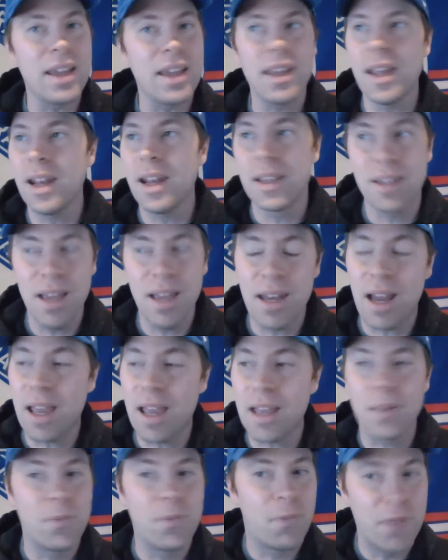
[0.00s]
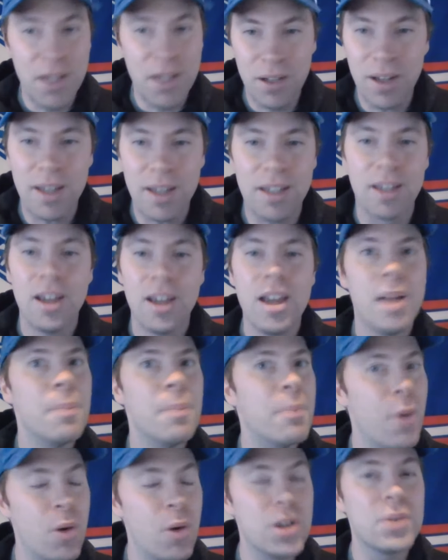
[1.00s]
And again, I feel like
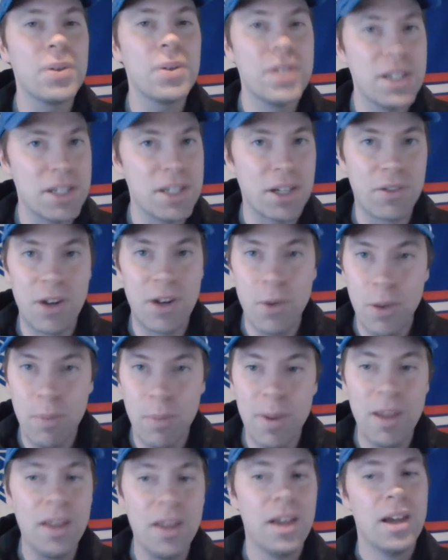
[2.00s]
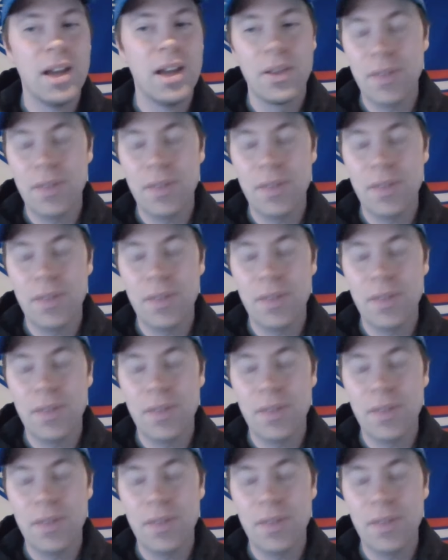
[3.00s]
most will disagree with me.